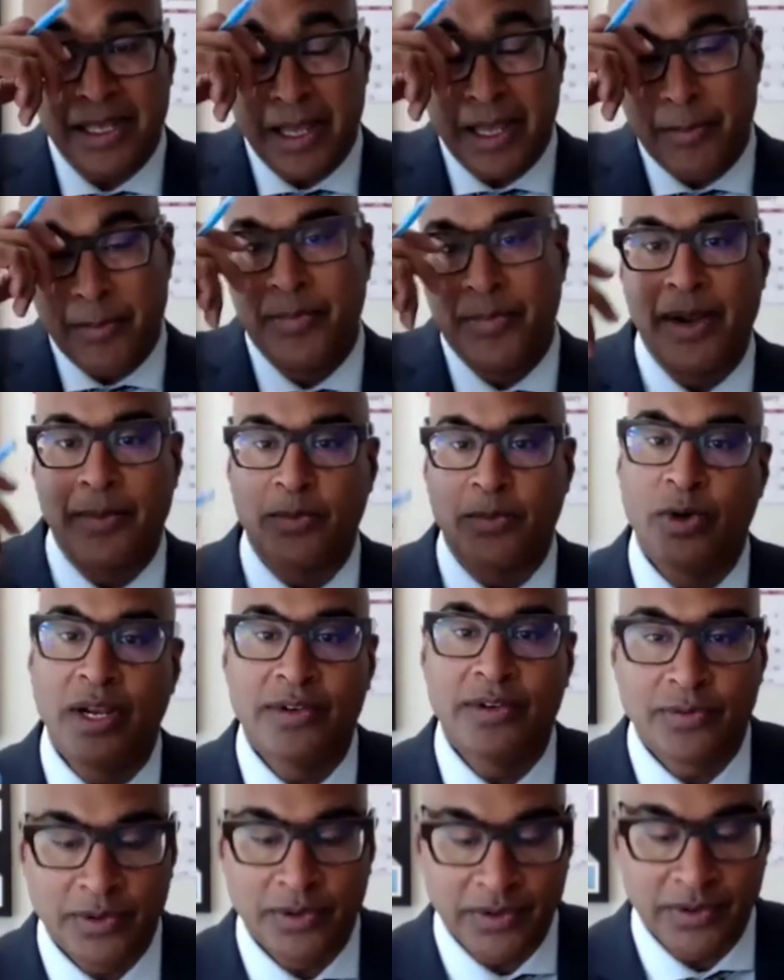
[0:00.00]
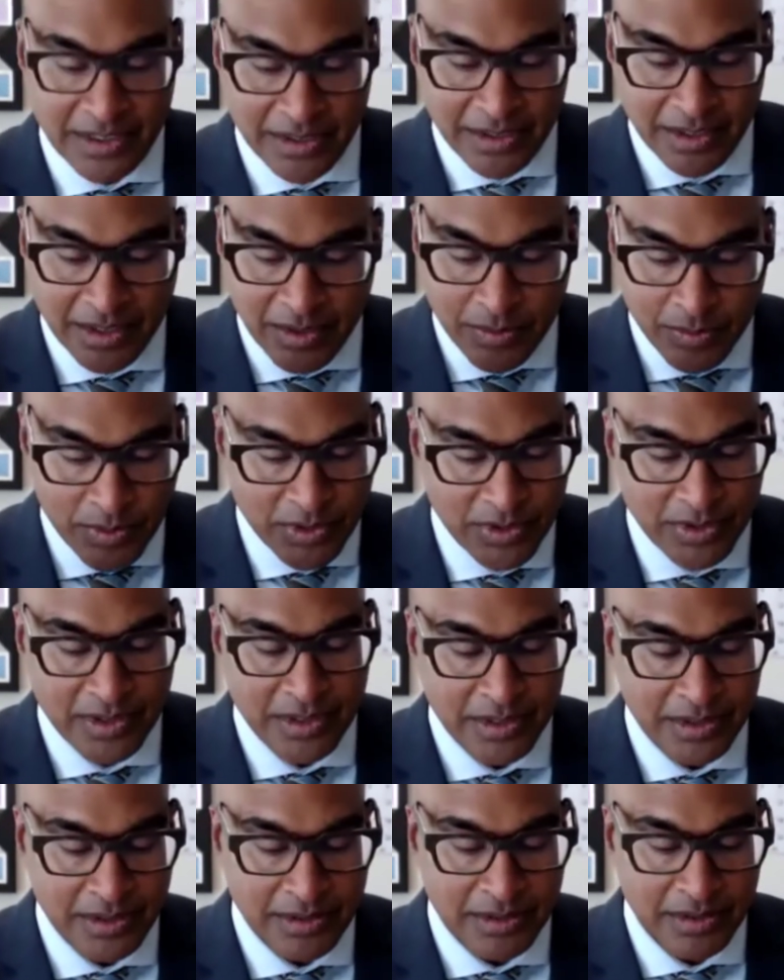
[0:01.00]
But I'm grateful that the
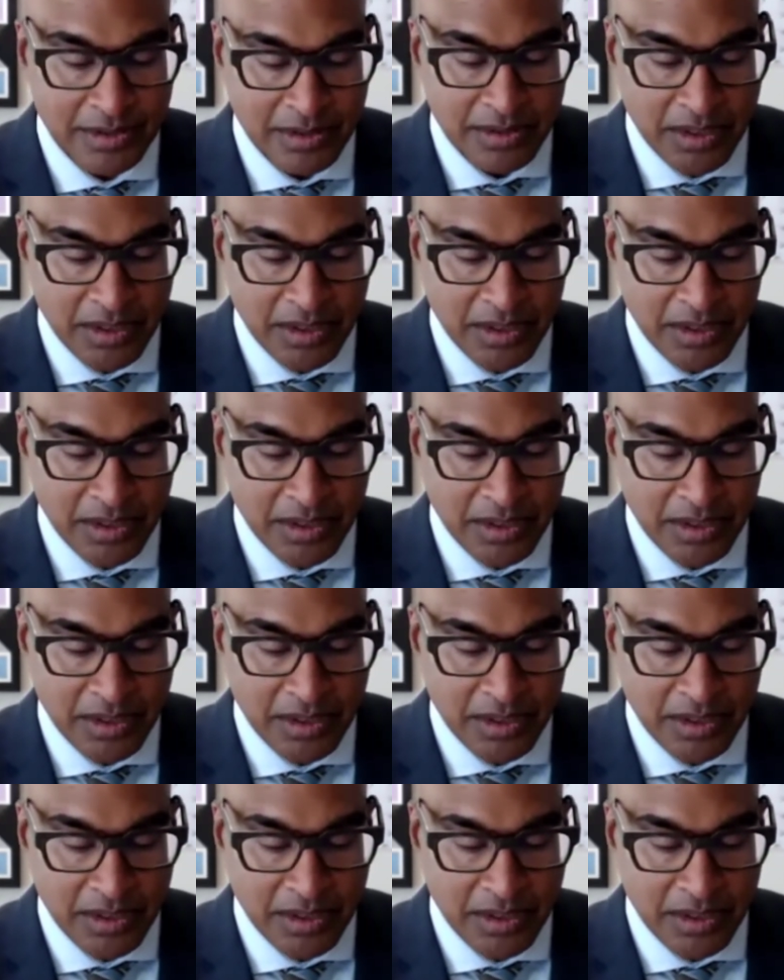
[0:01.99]
community,